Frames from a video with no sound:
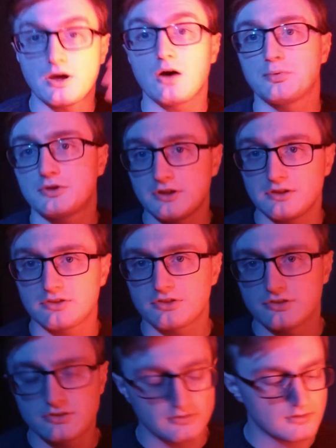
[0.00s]

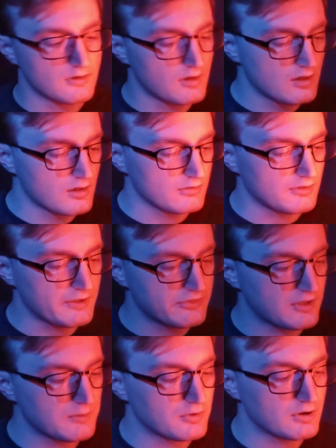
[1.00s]
Palpatine's
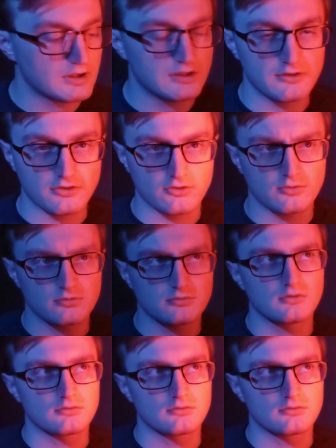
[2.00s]
lightsaber is